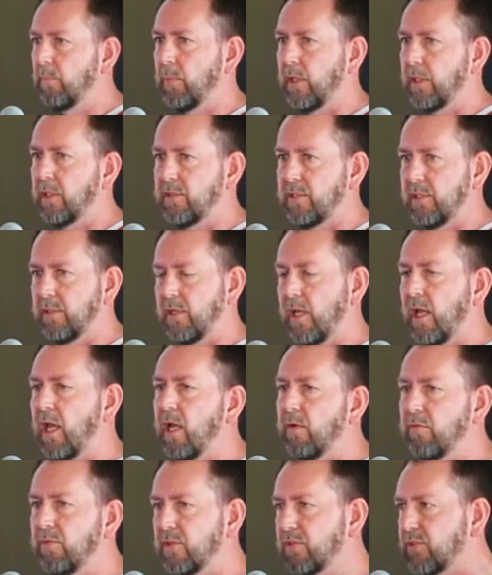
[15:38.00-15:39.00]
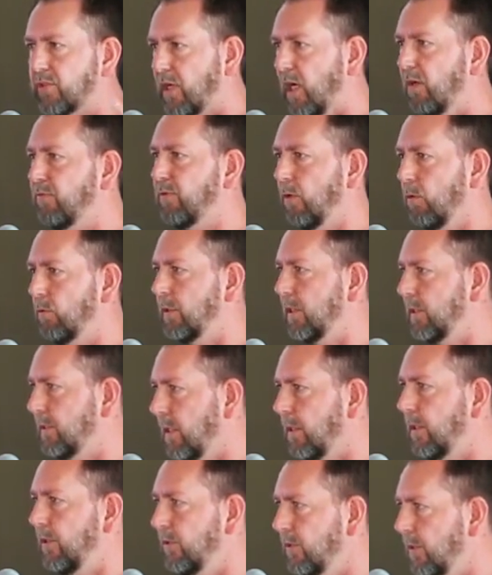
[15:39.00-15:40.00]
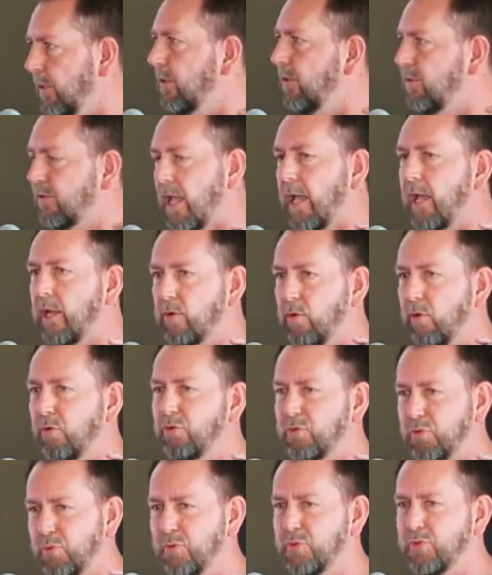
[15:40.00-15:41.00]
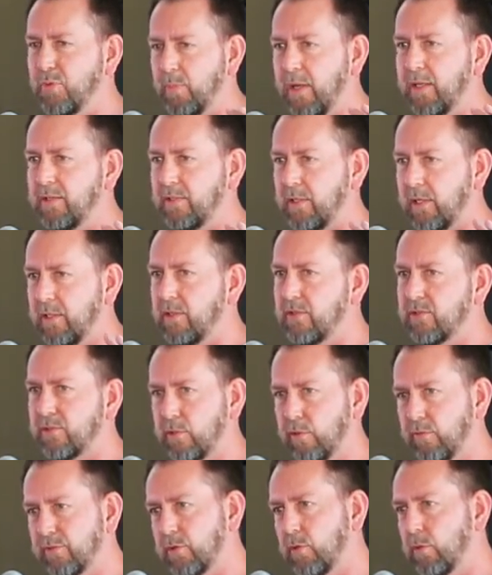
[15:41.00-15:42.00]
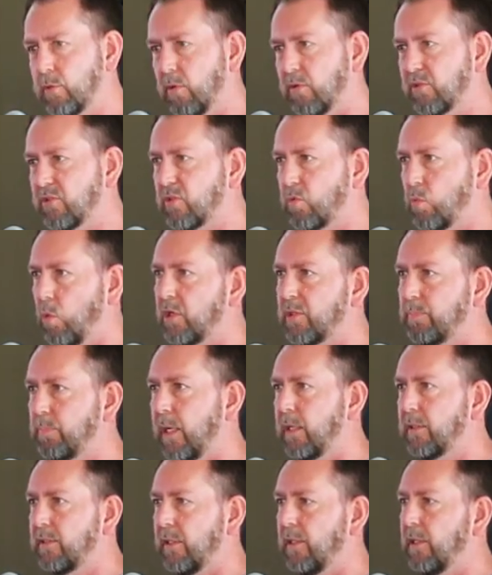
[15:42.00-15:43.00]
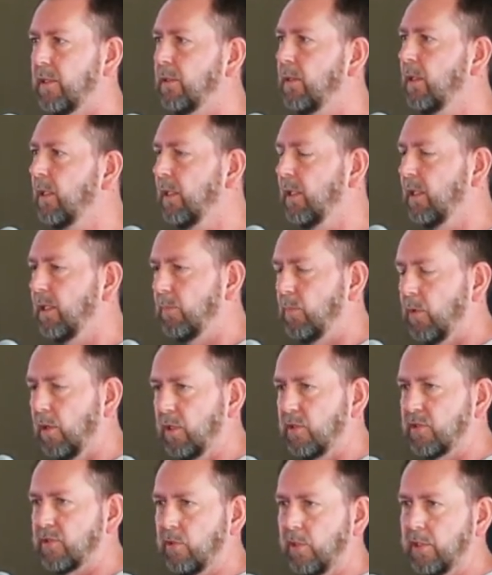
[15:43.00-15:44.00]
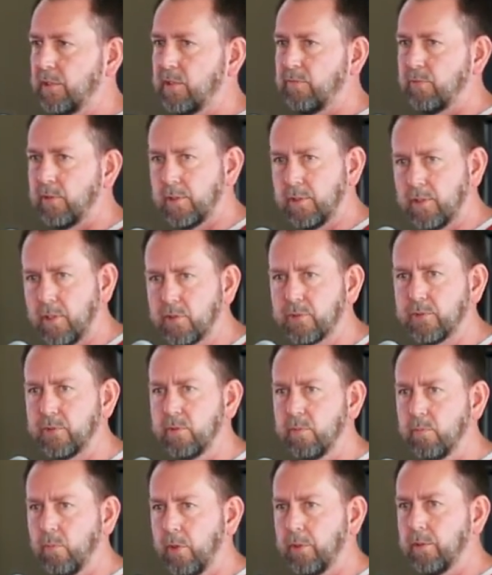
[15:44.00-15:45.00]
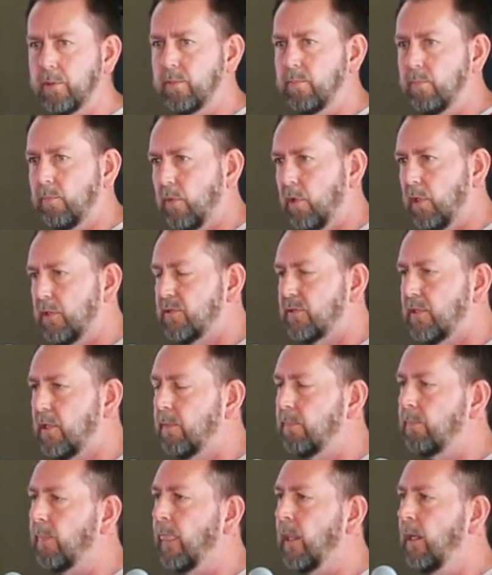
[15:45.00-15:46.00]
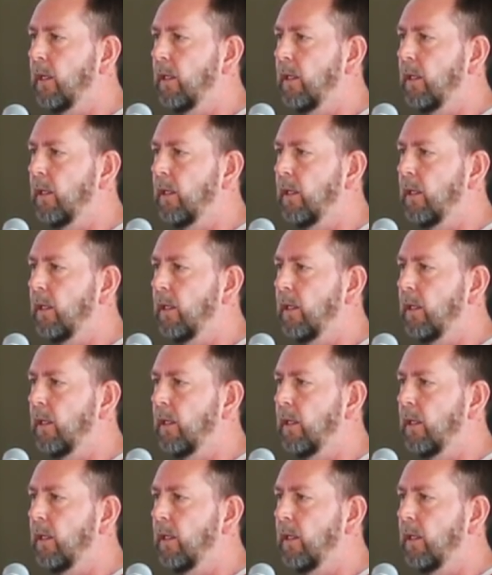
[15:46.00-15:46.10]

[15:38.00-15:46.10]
but it didn't have the scaffolding that it needed to hang on to maintain itself, so it got squashed back down by the scientific, industrial, modern mindset.